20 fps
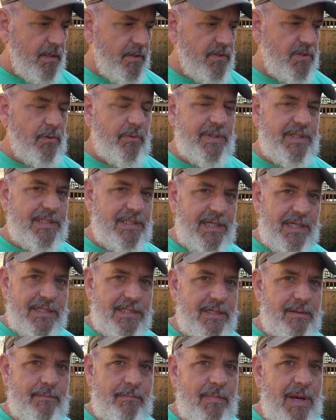So it
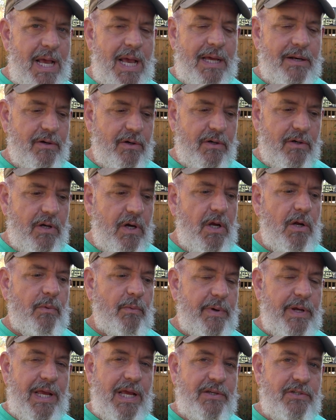doesn't matter.
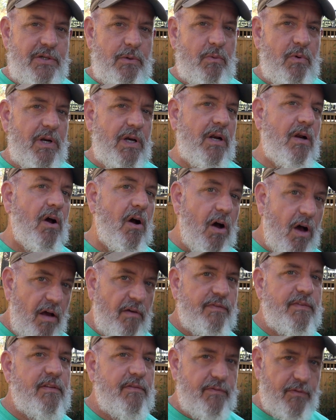We actually want it
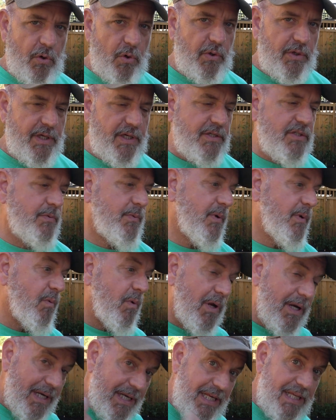off the foliage and we
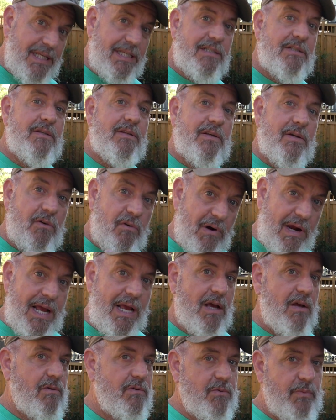want it into the
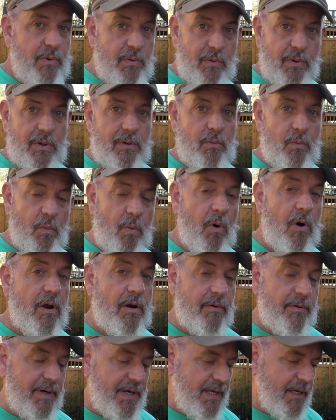ground. We want to
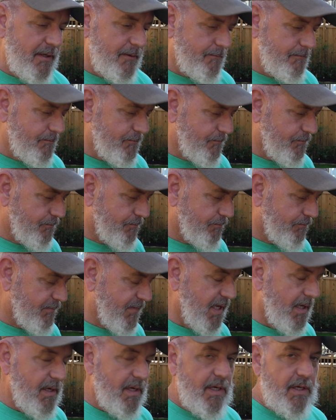water it in.
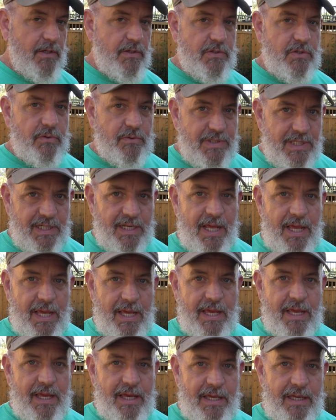So
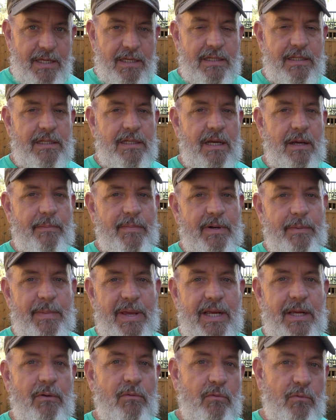today, I'm going to
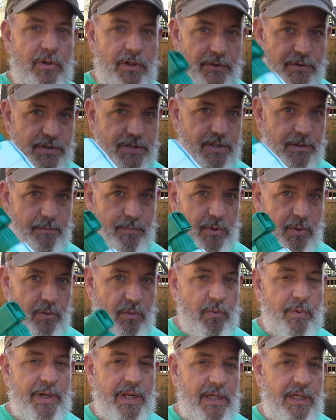make it real
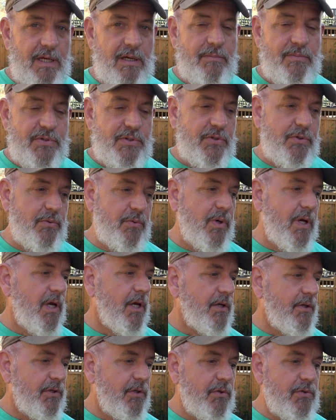simple when it comes to
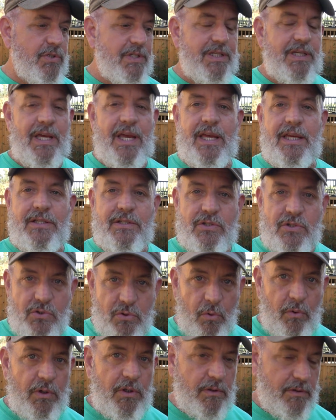using a
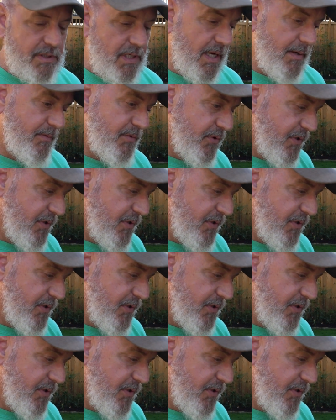soil type